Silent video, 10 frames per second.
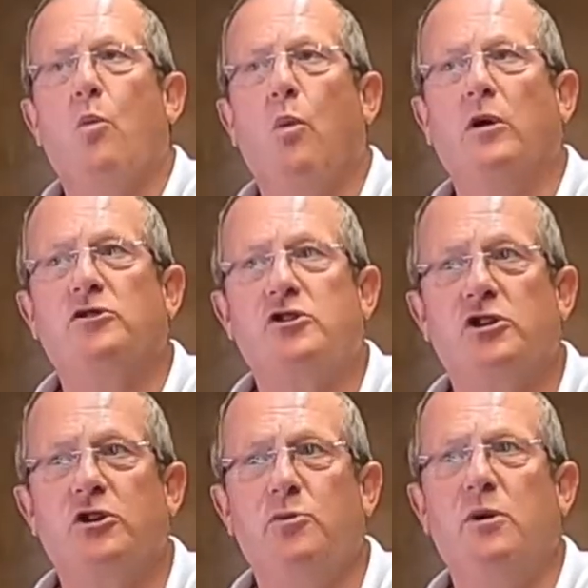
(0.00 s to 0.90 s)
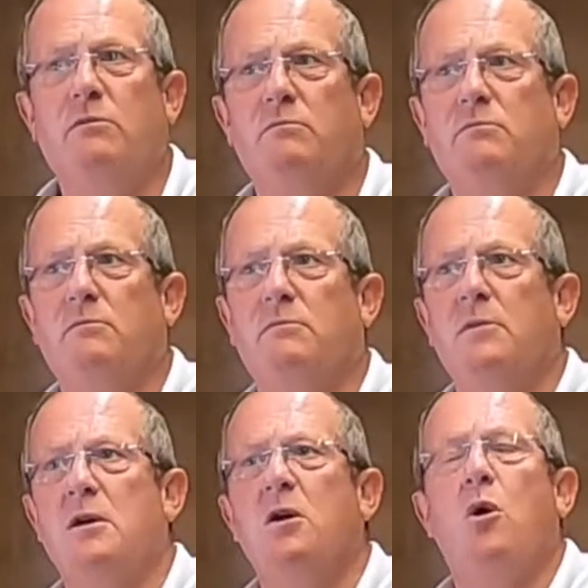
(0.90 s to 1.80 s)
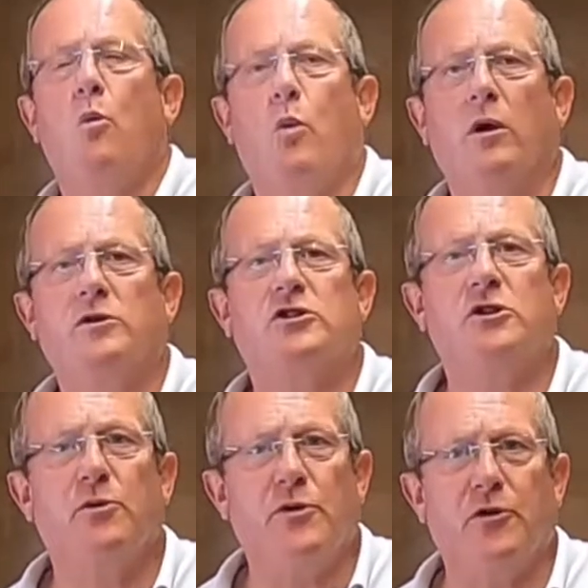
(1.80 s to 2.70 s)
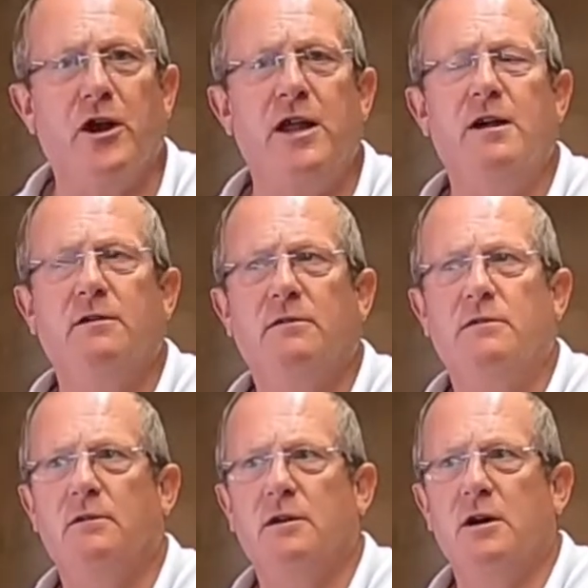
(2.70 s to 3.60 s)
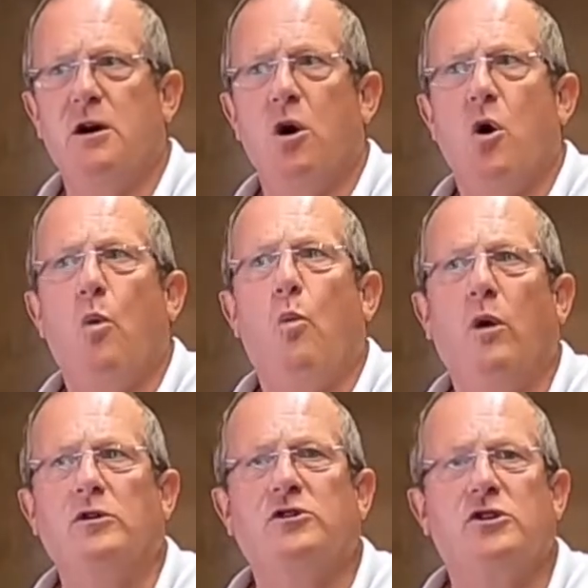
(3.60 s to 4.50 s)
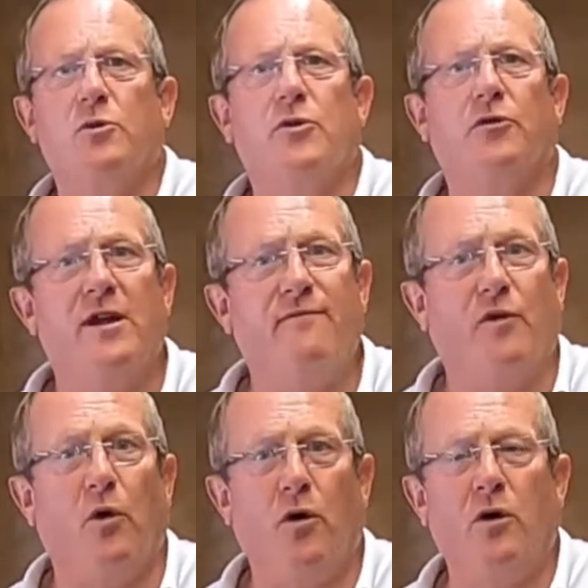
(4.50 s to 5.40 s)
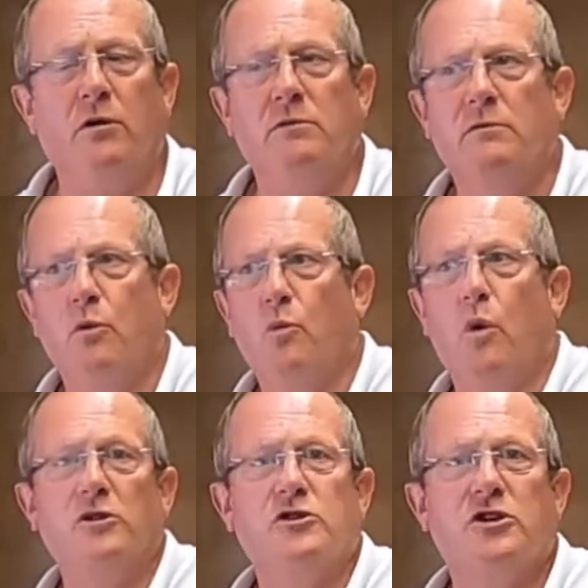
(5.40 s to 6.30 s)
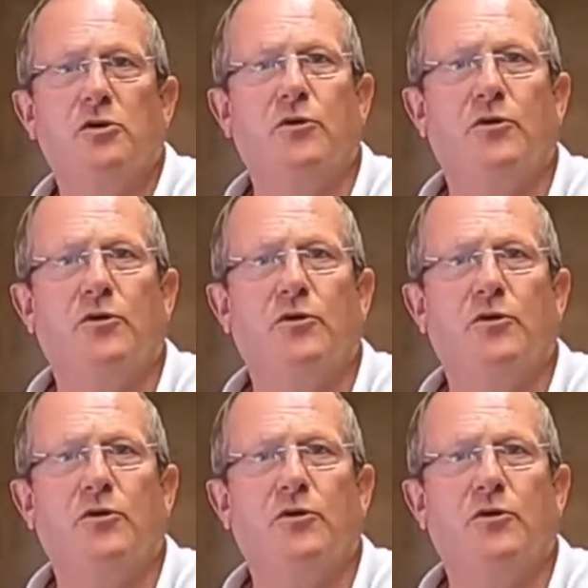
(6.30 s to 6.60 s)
1, 2. 1, 2, 3. 1, 2, 3, 4. 1, 2,